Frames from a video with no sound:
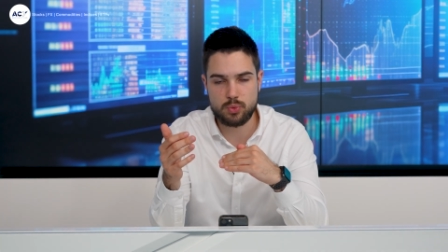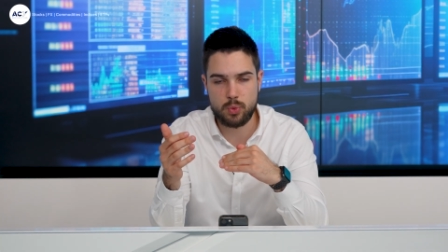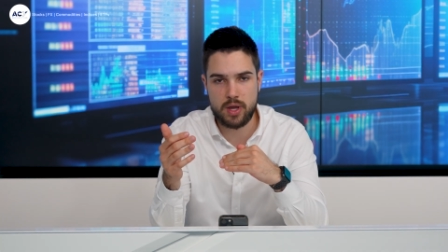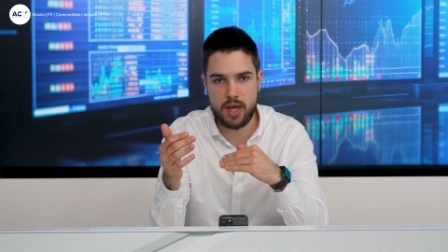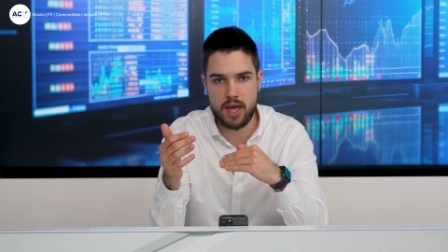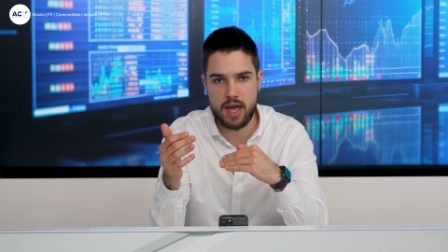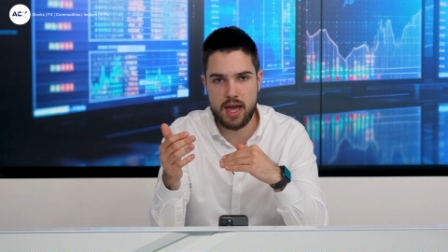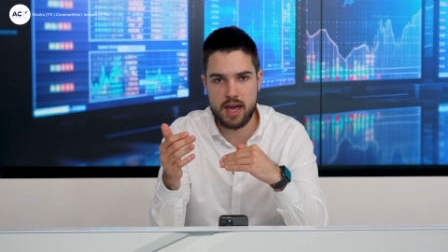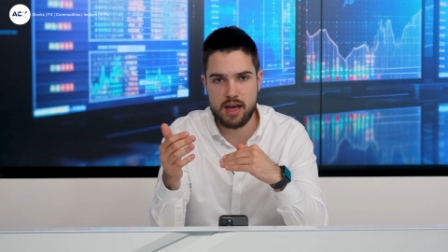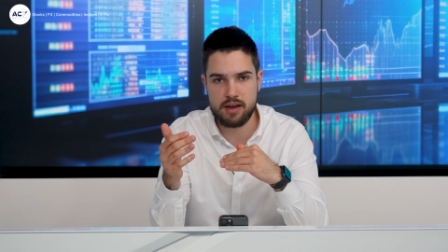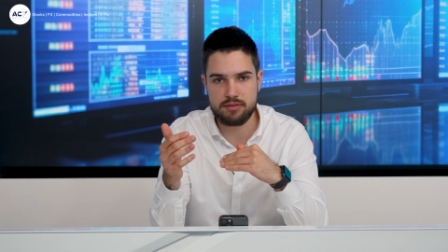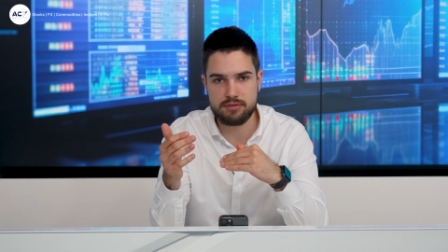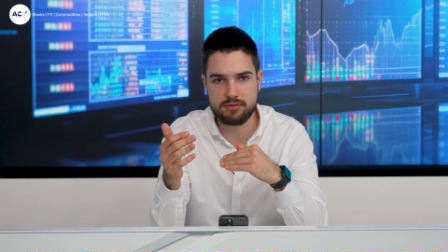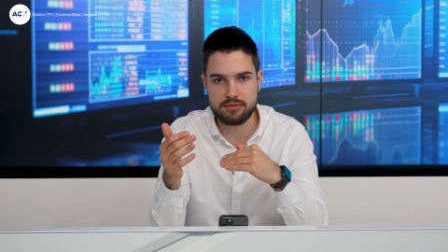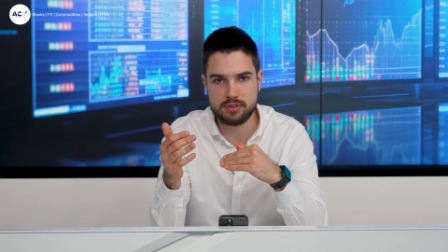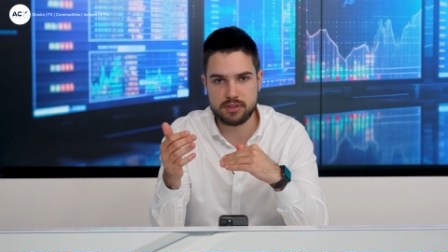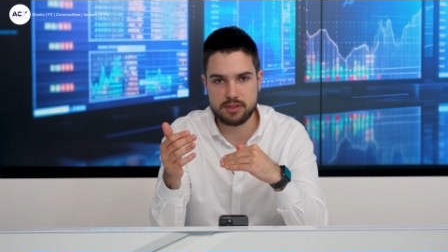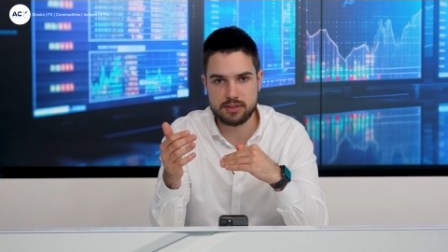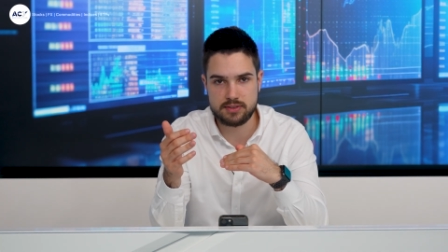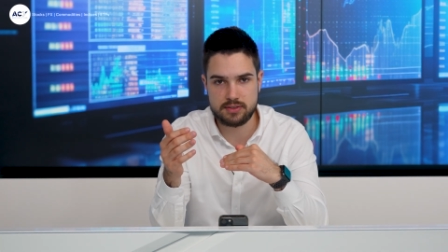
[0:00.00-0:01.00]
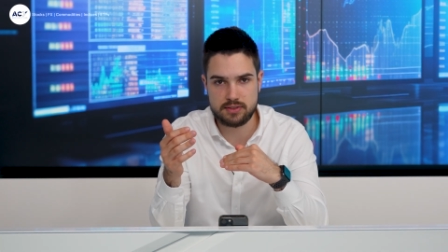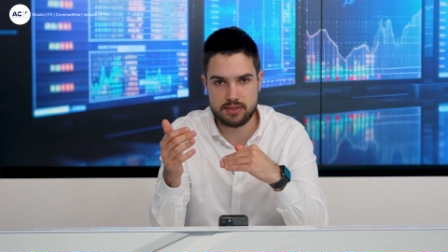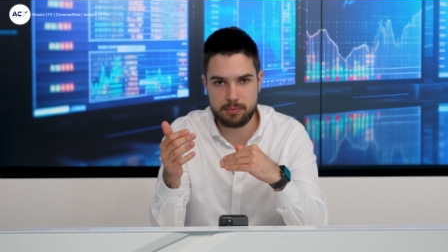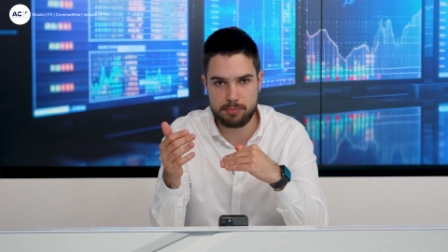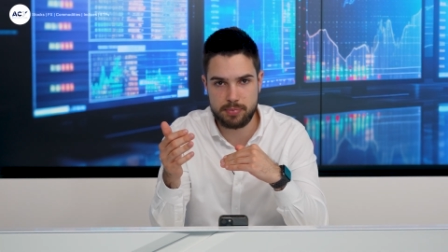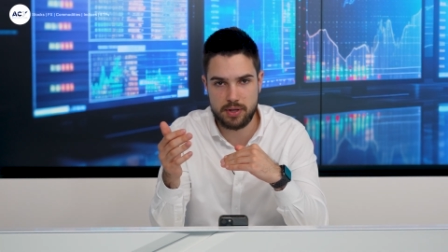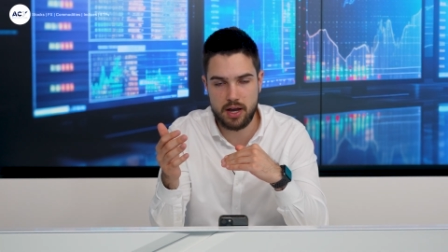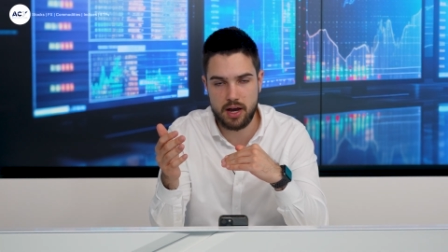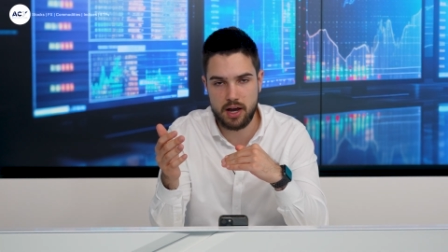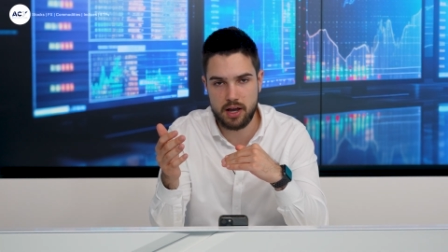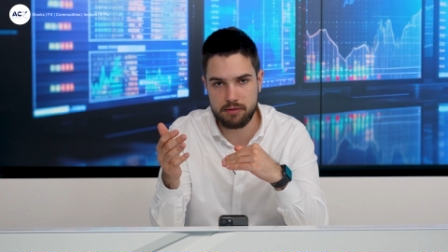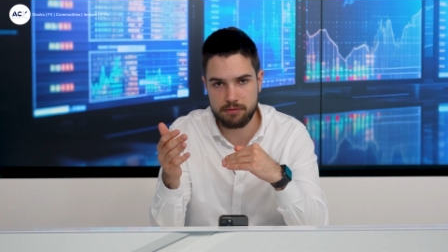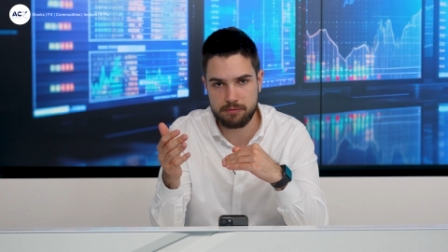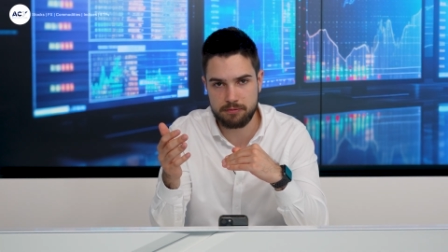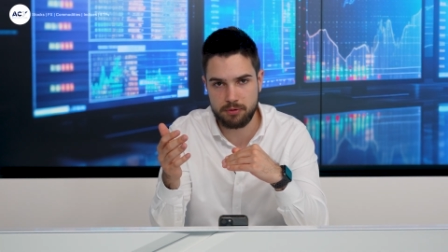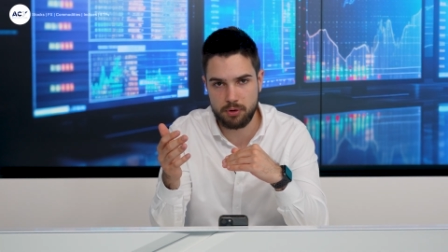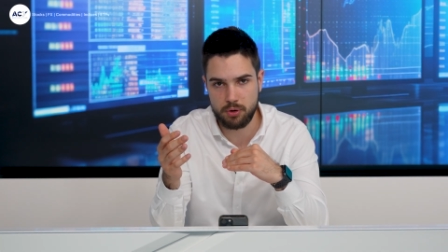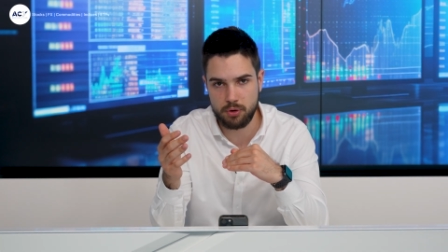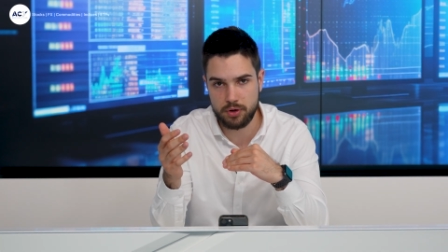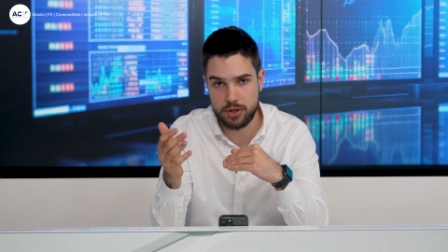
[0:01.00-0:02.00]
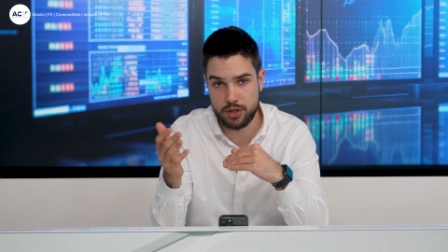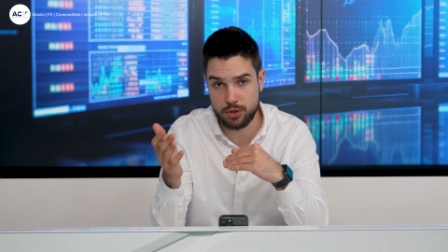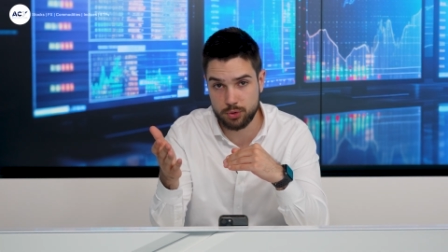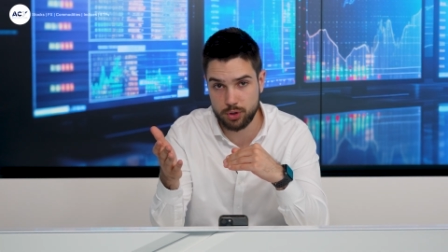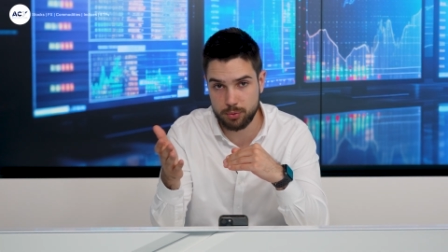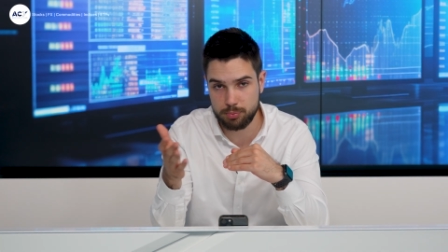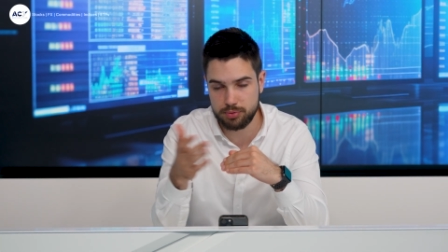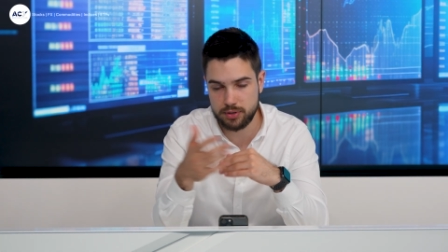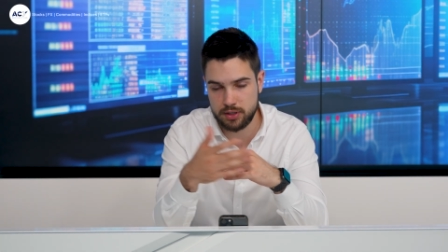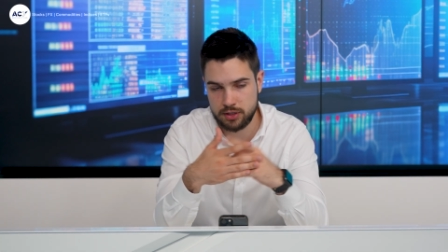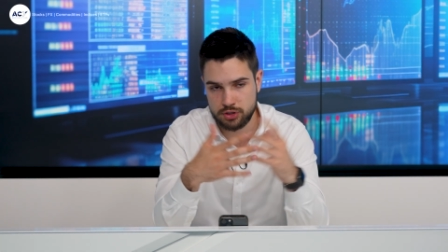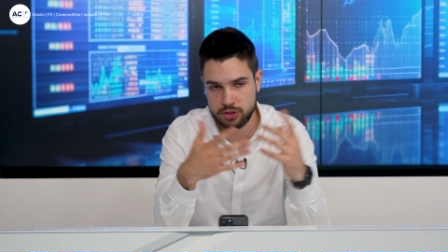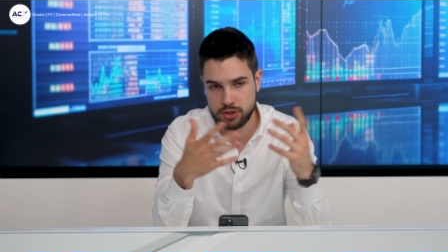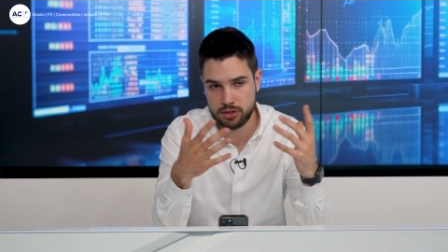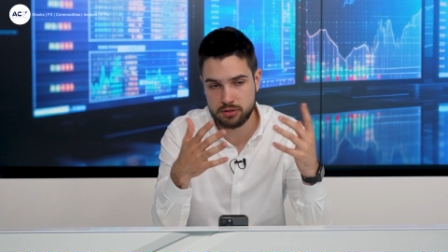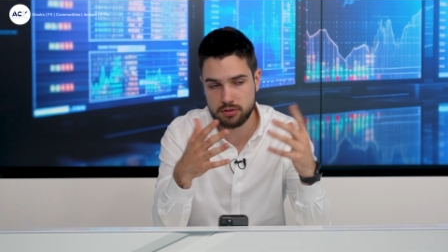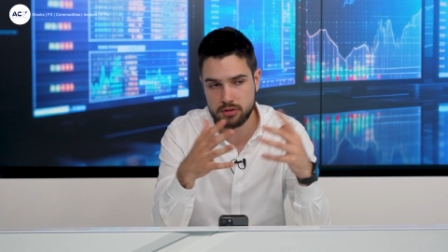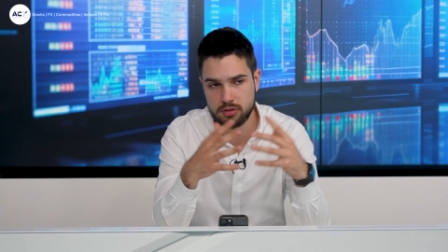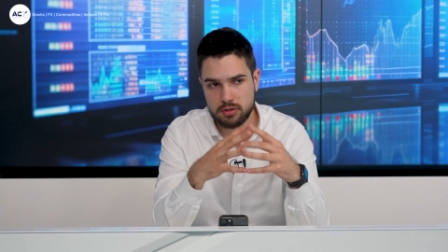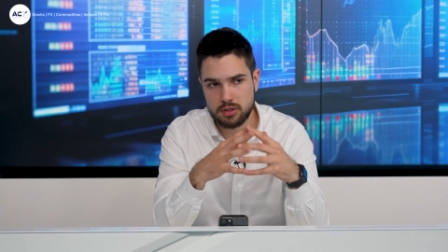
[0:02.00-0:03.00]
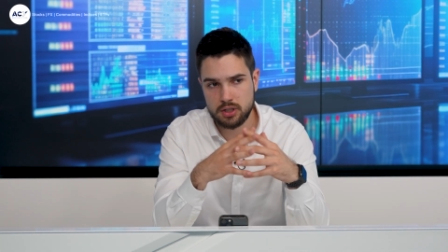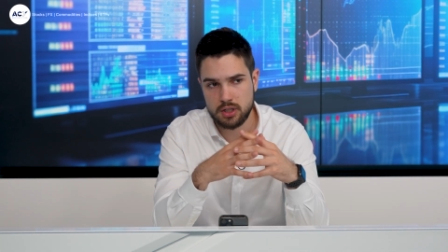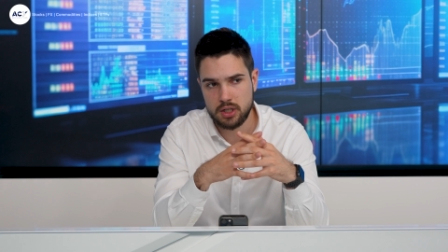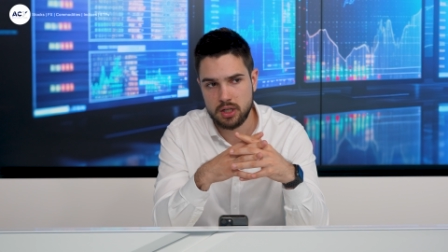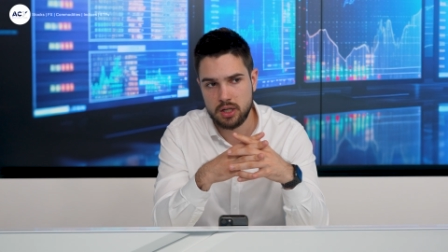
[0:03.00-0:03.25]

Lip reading: we have the CPI for Europe in general,